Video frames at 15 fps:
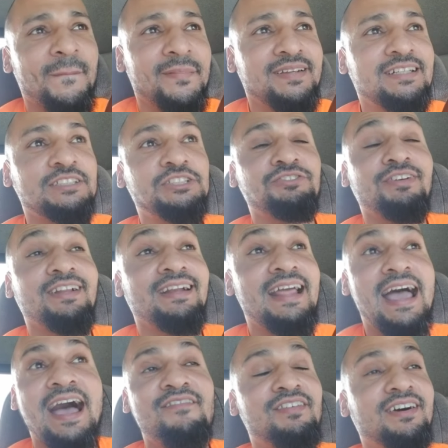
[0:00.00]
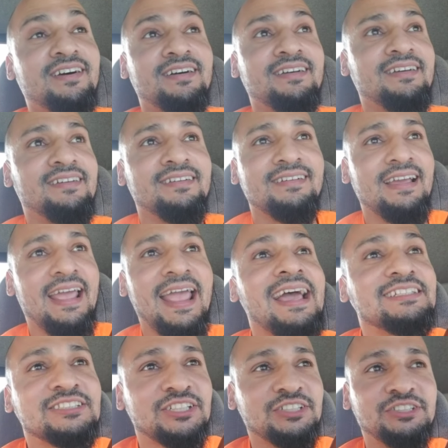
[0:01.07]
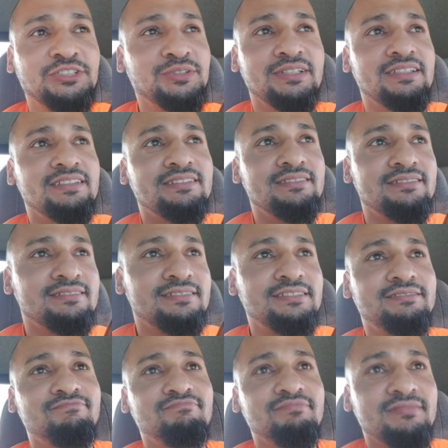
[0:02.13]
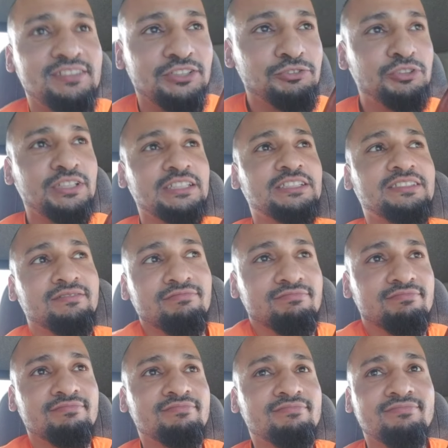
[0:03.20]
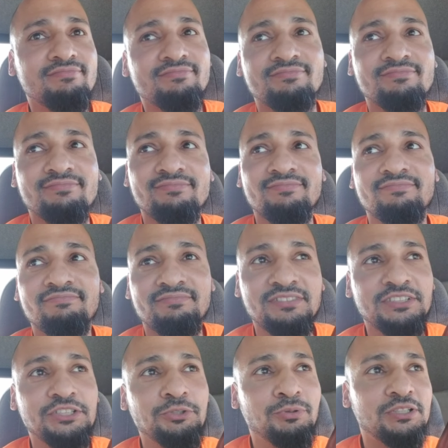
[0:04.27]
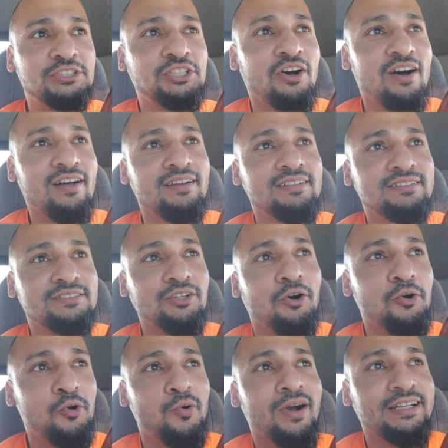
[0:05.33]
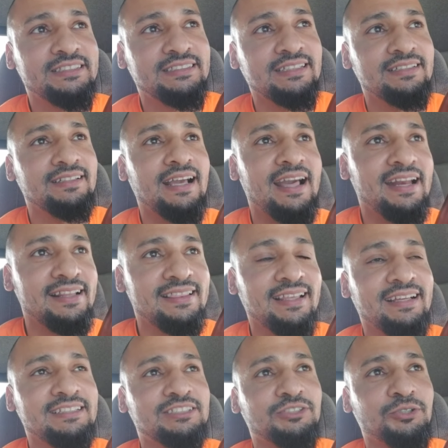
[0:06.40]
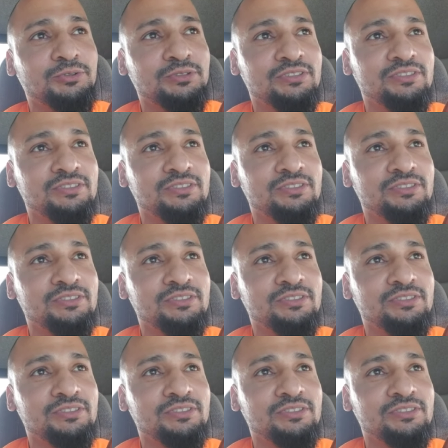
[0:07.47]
Because you really didn't have a answer to it. You just you were taught don't question anything, so